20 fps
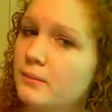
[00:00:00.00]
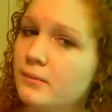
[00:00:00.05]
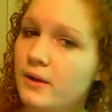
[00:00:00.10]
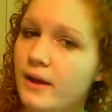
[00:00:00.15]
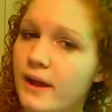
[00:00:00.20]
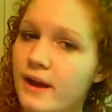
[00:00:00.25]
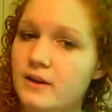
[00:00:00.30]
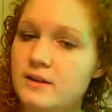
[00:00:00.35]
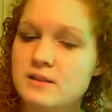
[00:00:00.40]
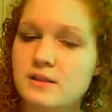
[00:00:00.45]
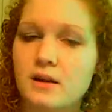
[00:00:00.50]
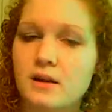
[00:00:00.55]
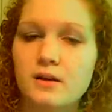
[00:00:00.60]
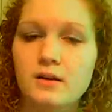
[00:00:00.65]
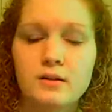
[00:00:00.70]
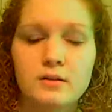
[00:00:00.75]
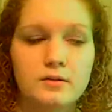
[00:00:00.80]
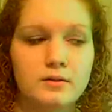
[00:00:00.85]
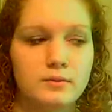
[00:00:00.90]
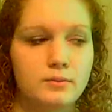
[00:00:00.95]
But
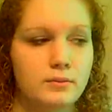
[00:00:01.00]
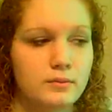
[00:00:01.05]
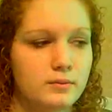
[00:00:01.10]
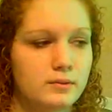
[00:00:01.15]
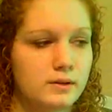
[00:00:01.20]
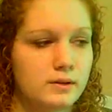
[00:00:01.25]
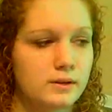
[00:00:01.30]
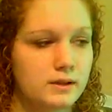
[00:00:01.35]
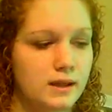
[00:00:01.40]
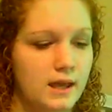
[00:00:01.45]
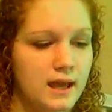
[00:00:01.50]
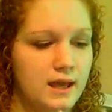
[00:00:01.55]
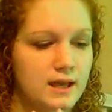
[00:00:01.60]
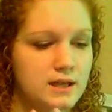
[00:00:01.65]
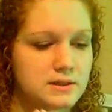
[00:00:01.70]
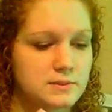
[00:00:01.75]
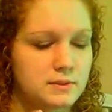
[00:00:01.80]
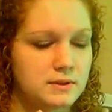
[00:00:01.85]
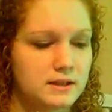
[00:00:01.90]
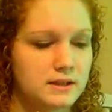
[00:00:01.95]
aerosol
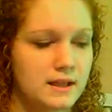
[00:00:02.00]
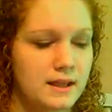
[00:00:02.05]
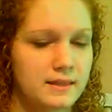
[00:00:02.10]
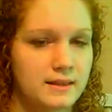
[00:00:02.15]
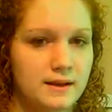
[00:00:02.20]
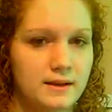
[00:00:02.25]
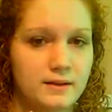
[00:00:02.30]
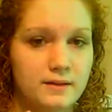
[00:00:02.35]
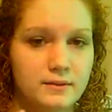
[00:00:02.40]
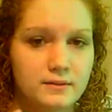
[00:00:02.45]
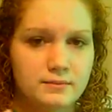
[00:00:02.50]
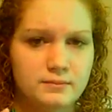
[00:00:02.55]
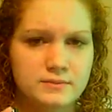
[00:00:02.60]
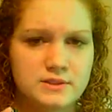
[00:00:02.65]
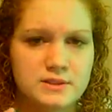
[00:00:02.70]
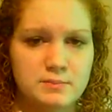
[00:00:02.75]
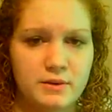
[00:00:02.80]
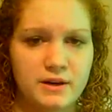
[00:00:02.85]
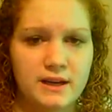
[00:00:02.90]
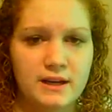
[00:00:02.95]
cans, when the
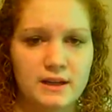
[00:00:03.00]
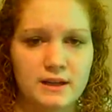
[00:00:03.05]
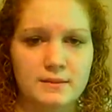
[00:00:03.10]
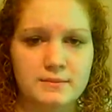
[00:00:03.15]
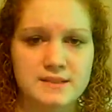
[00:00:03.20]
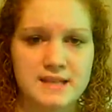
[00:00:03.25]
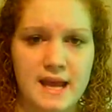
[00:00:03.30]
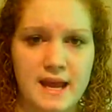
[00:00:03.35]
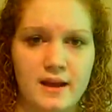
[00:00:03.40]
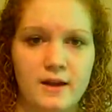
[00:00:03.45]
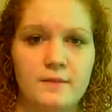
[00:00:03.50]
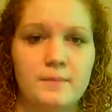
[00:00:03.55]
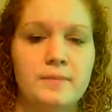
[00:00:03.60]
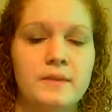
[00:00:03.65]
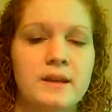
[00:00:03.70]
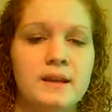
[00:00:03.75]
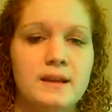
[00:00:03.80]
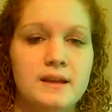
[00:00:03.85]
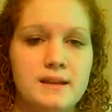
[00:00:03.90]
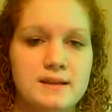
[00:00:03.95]
spray comes out,
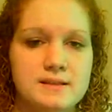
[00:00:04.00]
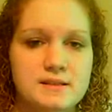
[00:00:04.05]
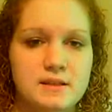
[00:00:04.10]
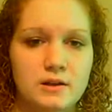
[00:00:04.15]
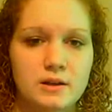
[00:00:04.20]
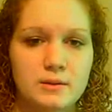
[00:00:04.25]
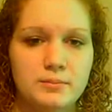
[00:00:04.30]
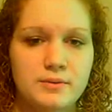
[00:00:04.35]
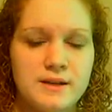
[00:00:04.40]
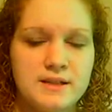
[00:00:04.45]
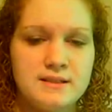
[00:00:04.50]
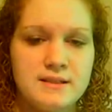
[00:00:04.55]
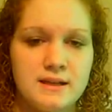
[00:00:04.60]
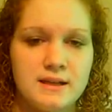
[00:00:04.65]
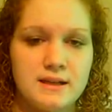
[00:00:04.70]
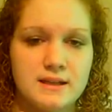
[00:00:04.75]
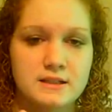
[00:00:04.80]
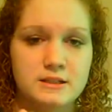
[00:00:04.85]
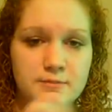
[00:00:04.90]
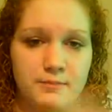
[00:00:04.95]
it's so compressed
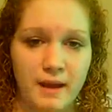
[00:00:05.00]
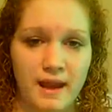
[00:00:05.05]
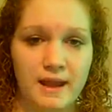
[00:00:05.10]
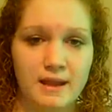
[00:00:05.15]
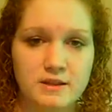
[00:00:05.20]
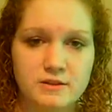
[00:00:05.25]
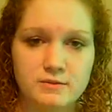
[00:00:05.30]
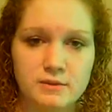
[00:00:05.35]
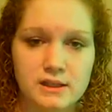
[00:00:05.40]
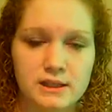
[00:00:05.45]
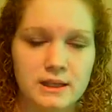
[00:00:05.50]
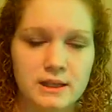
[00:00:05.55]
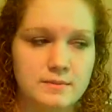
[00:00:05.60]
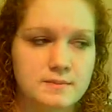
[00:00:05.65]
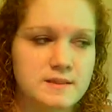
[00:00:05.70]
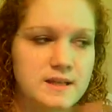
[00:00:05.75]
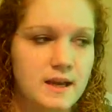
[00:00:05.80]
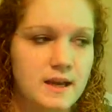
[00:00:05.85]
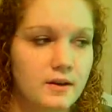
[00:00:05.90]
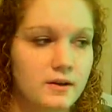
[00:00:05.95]
that it expands when it
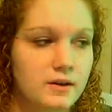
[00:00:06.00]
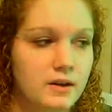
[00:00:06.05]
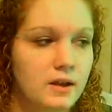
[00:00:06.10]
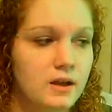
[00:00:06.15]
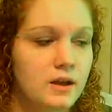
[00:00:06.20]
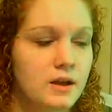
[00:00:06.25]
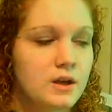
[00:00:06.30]
comes out.